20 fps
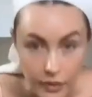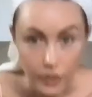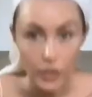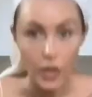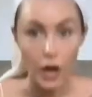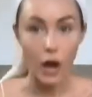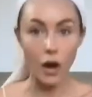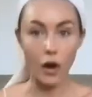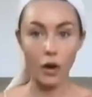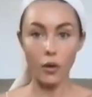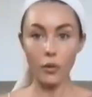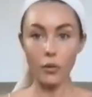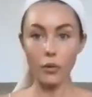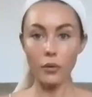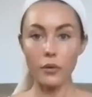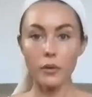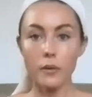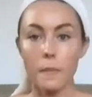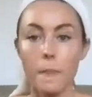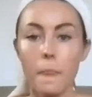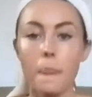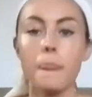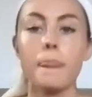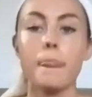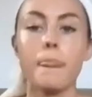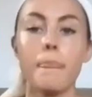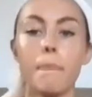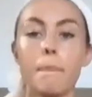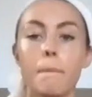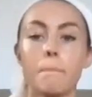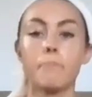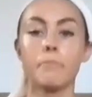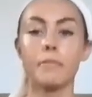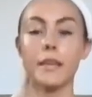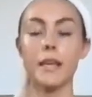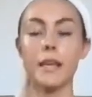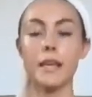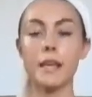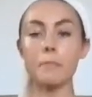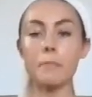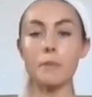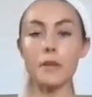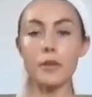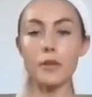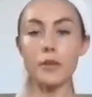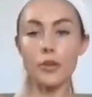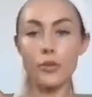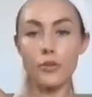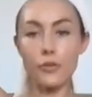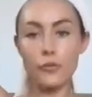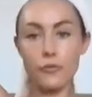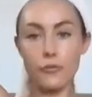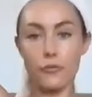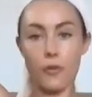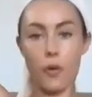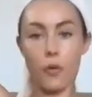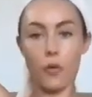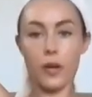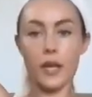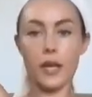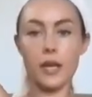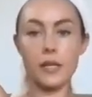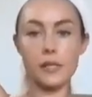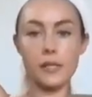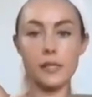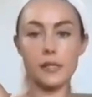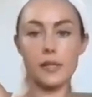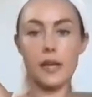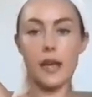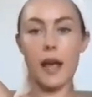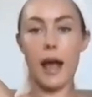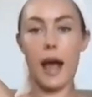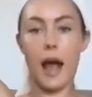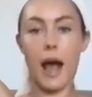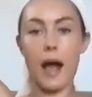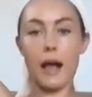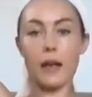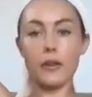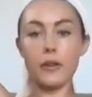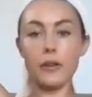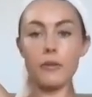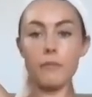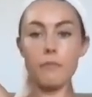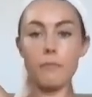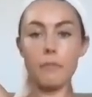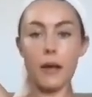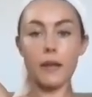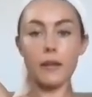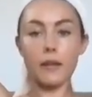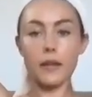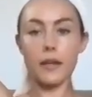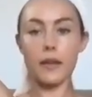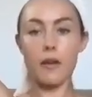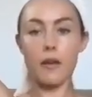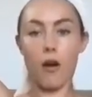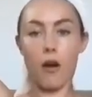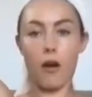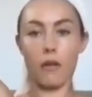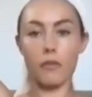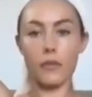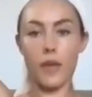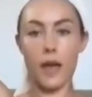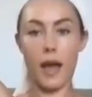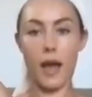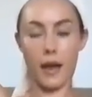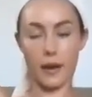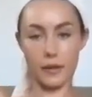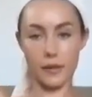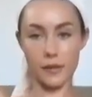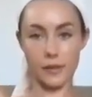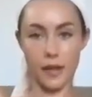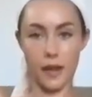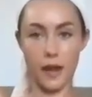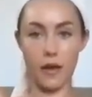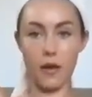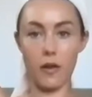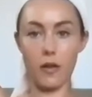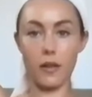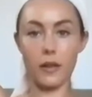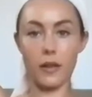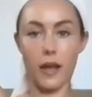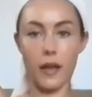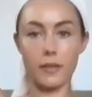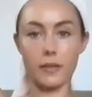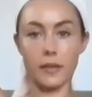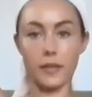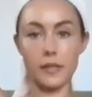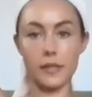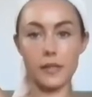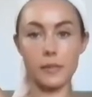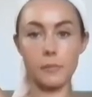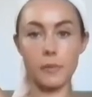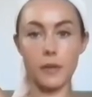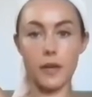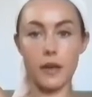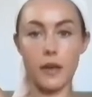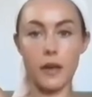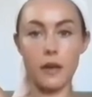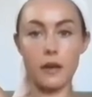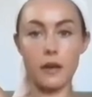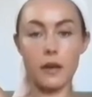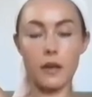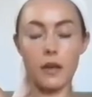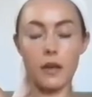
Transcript: go, keeping your focus at your belly on the exhale. And let's begin.